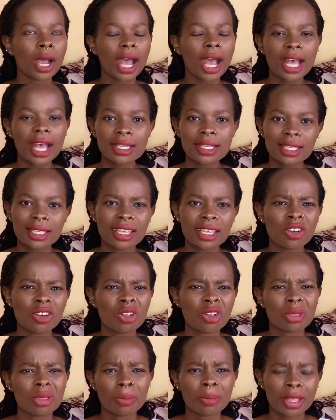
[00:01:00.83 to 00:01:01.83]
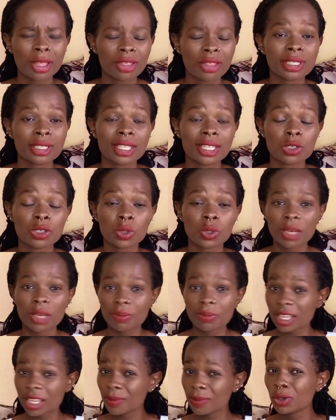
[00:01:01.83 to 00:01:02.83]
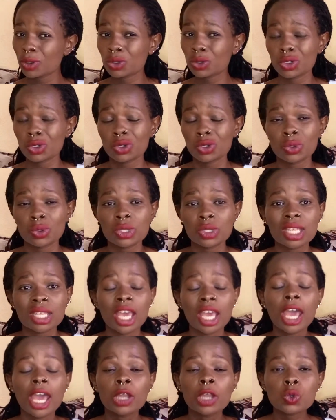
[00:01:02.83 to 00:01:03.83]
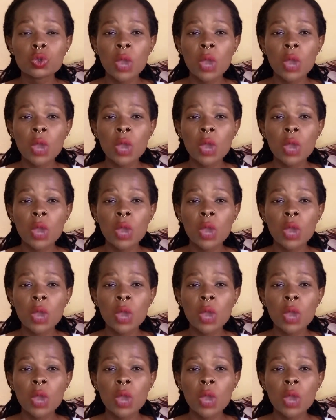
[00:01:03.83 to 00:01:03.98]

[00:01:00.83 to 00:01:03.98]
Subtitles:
asking on the methods that you can be able to use to